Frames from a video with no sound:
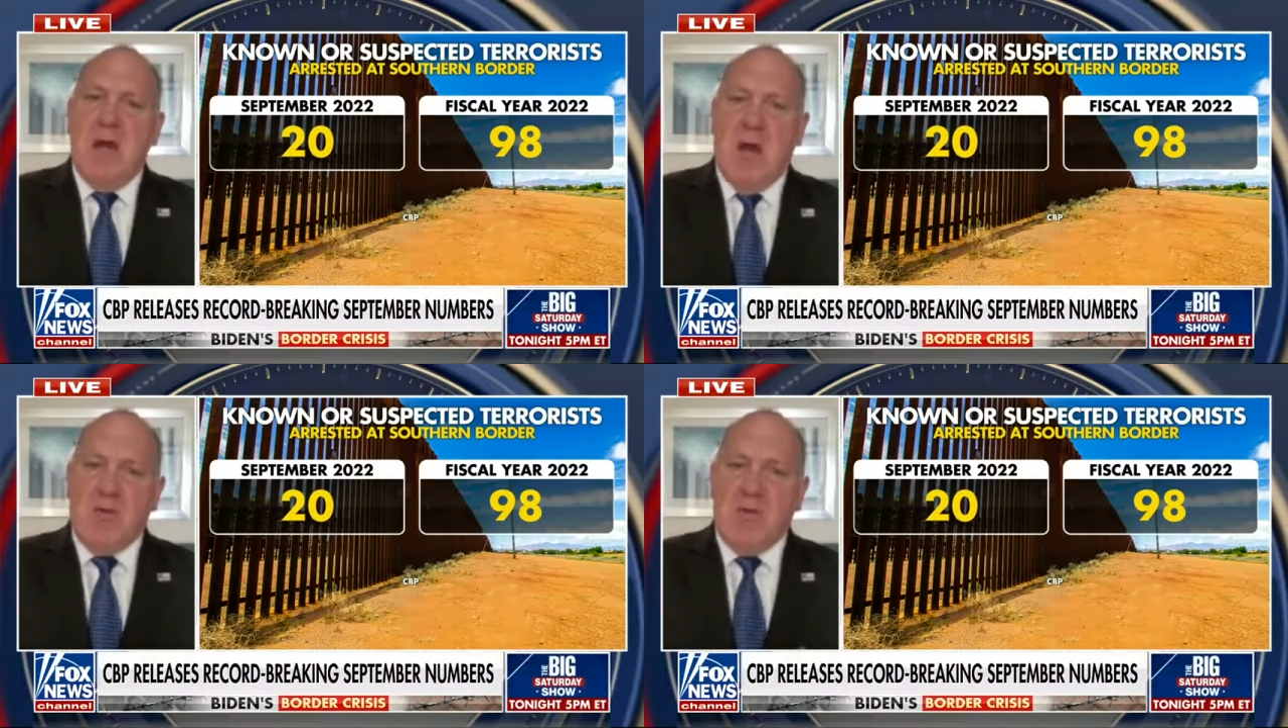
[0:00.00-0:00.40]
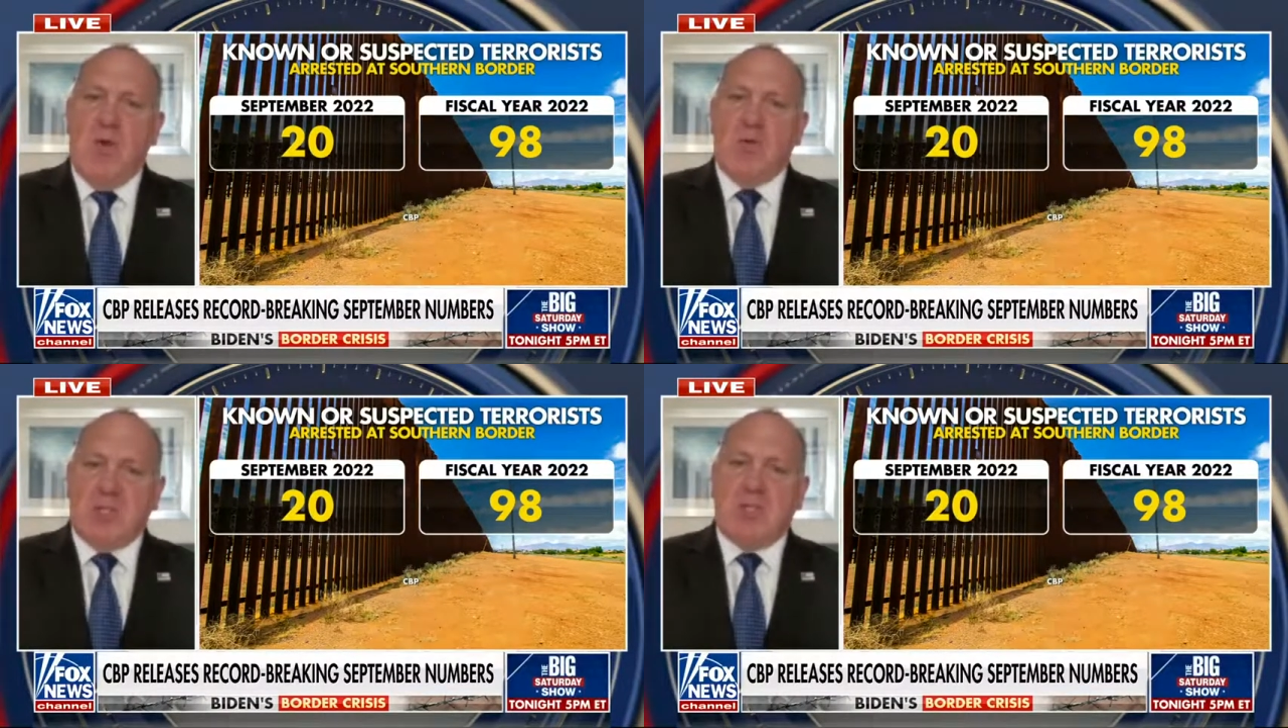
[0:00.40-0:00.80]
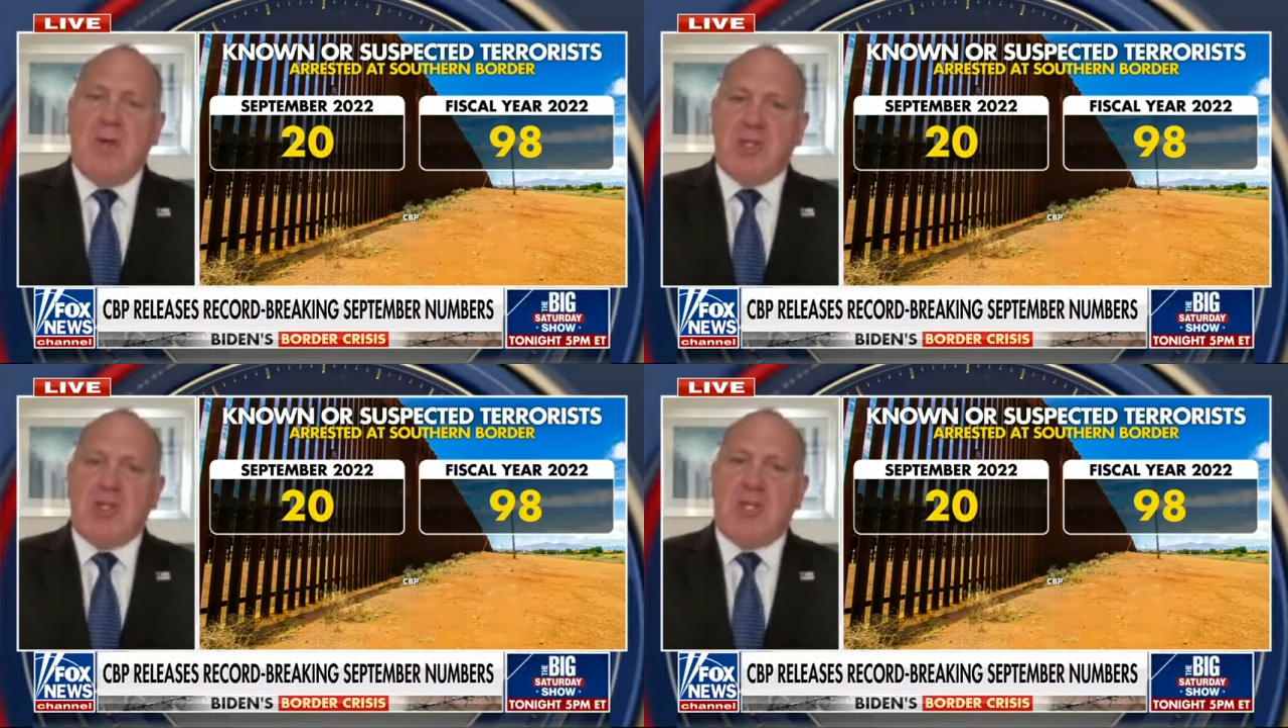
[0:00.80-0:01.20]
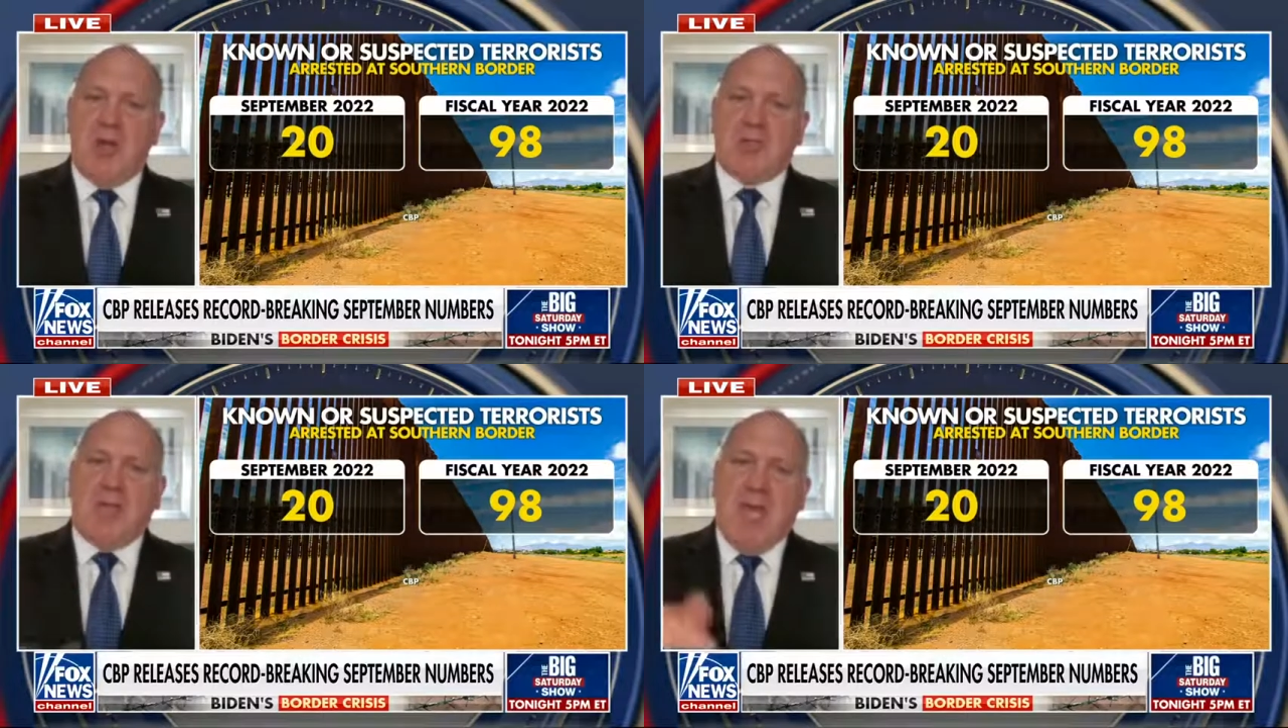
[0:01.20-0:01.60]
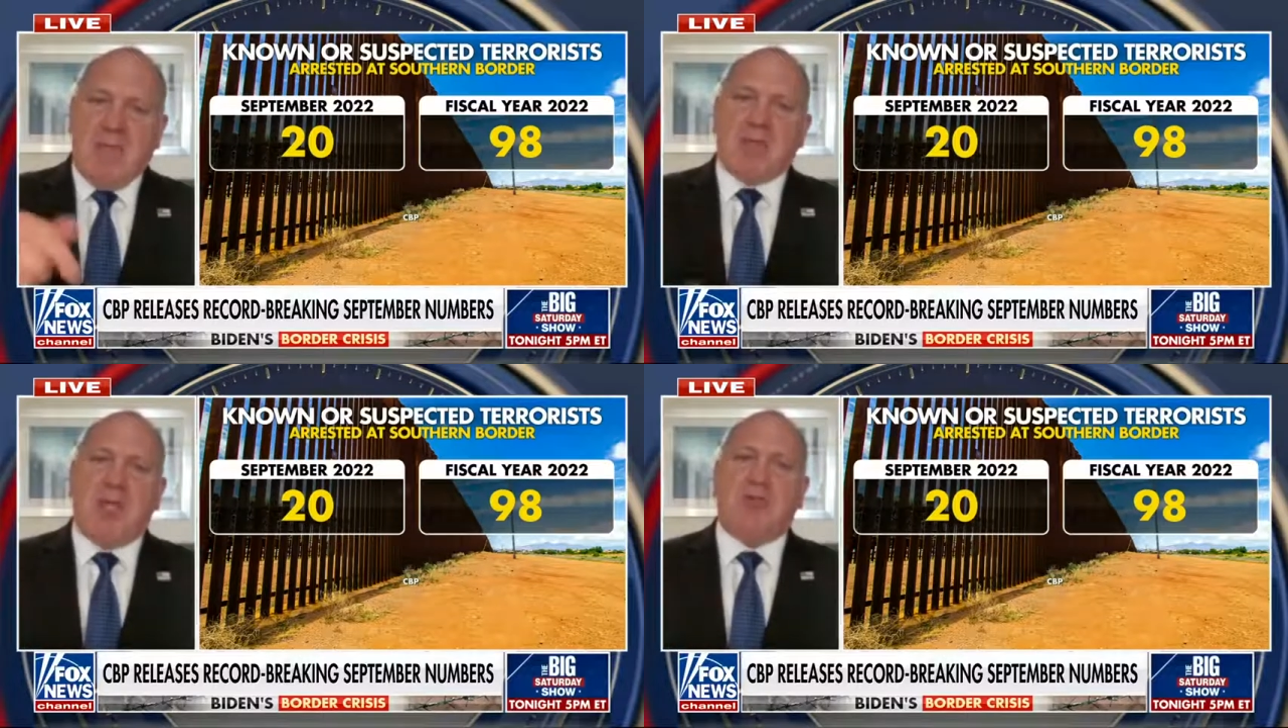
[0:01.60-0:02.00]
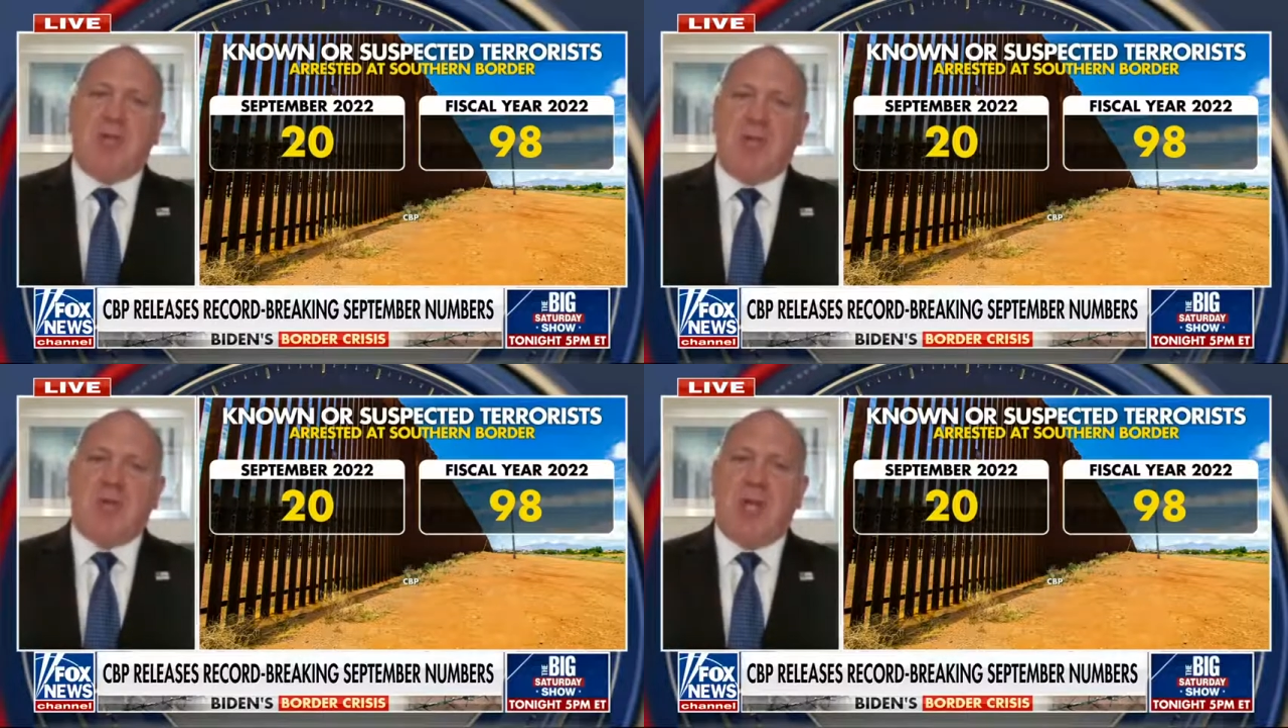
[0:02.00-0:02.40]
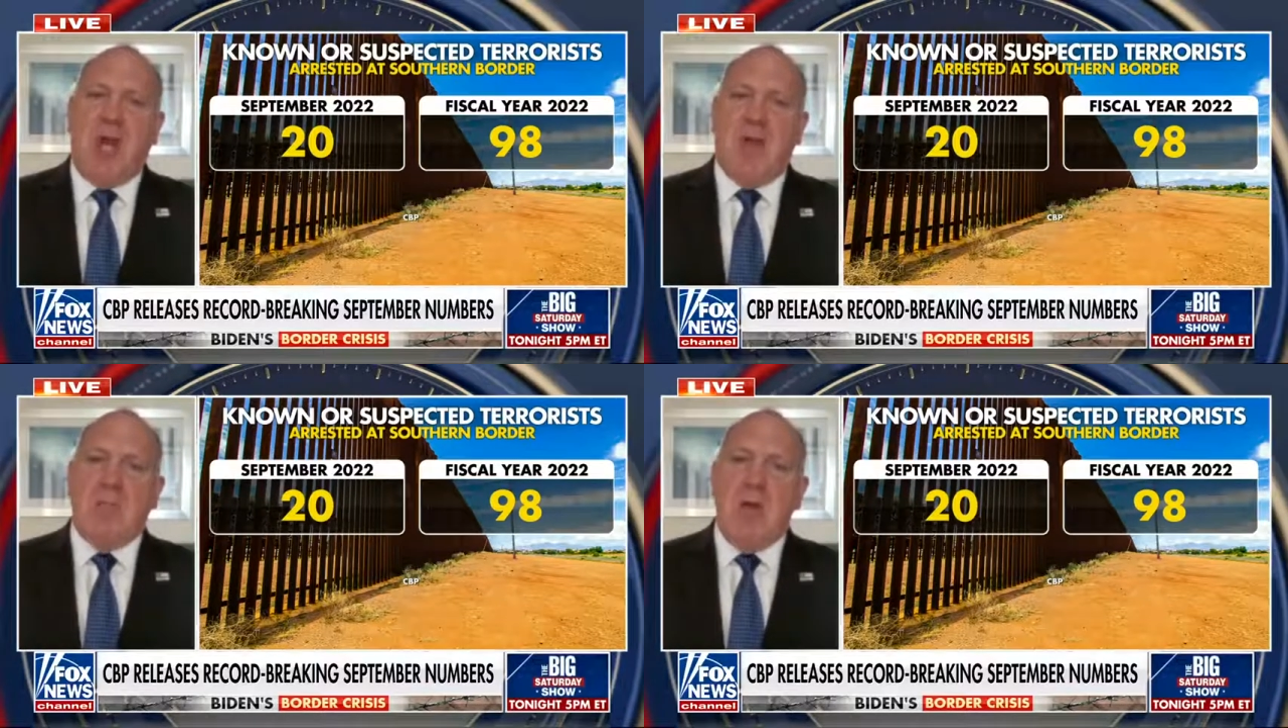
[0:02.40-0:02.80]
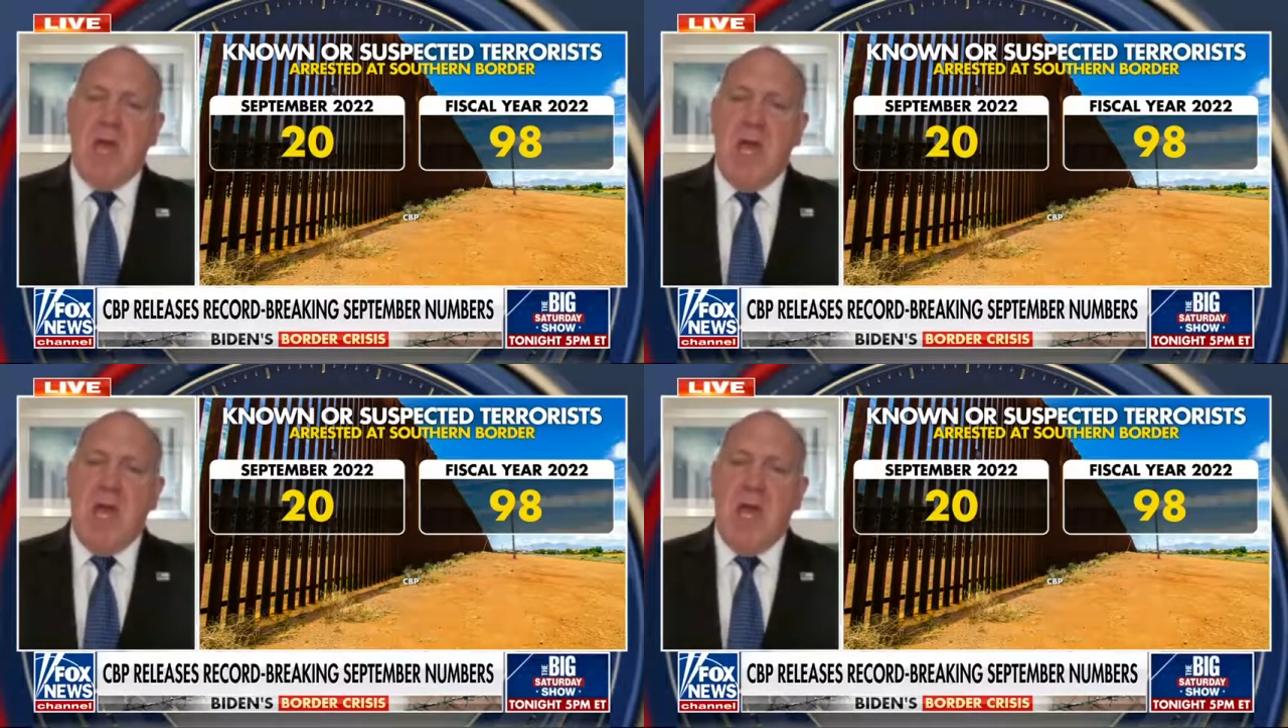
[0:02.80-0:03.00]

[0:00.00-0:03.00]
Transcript: are known suspected terrorists that came to this country to do us harm?